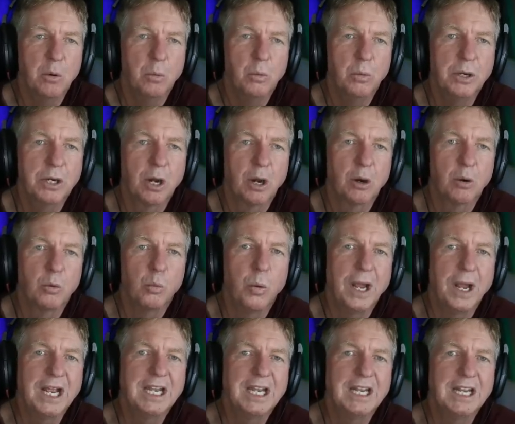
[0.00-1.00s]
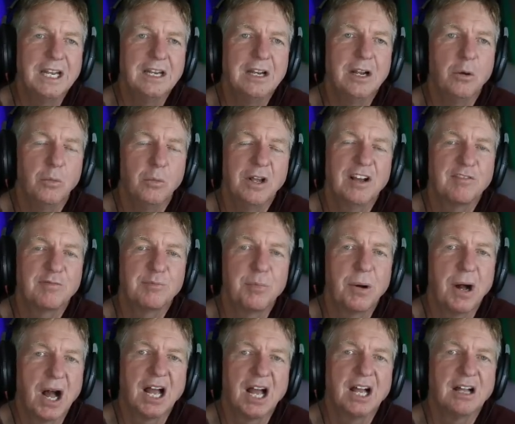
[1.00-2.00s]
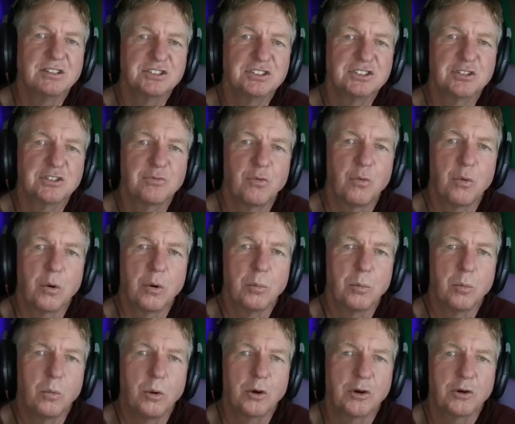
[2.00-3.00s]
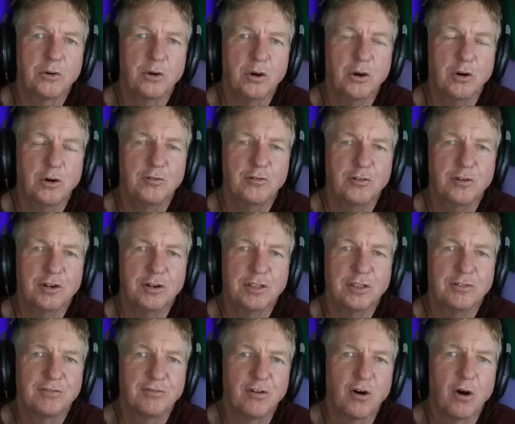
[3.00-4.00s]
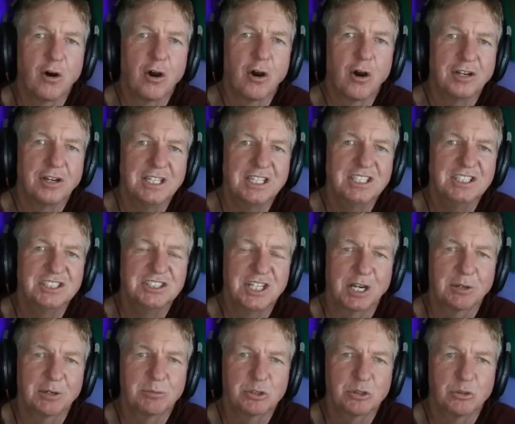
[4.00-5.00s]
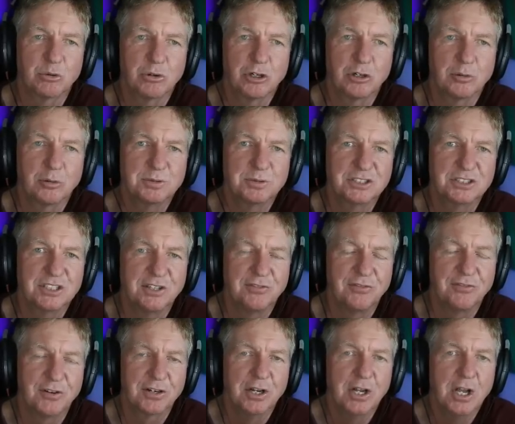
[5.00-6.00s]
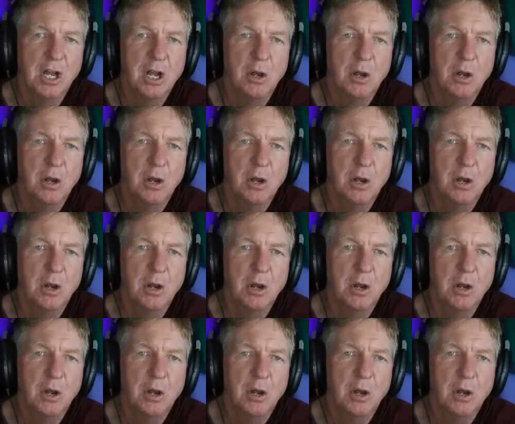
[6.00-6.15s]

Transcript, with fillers: We are waiting. We have piles of warm water over in the far east equatorial Pacific.